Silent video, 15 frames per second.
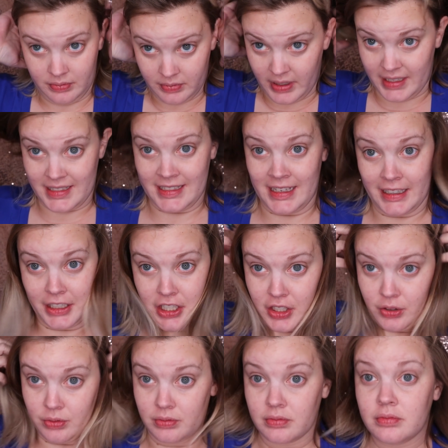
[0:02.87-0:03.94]
that is not
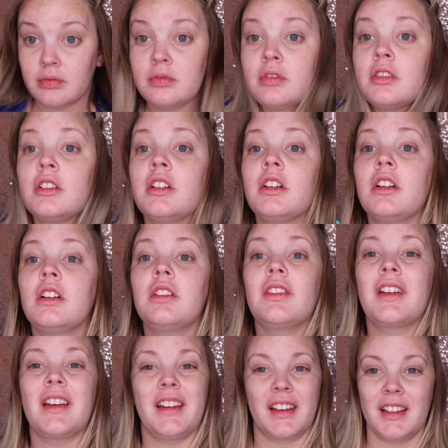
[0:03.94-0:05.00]
cute.
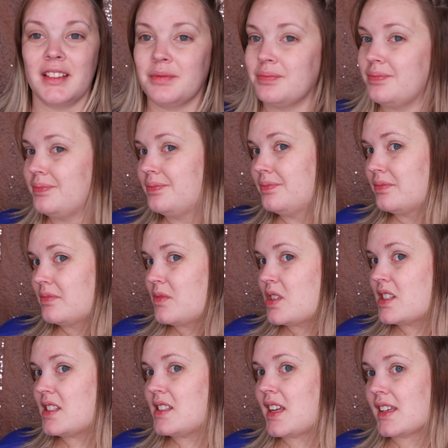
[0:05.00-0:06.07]
Look like a
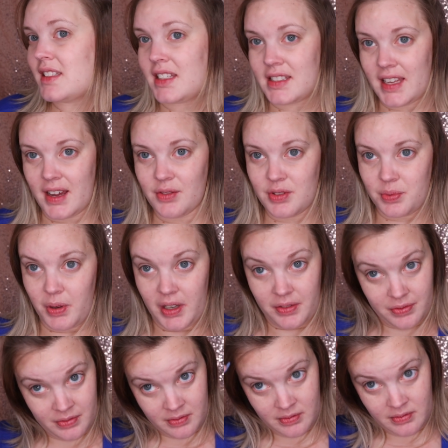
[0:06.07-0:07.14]
60s housewife.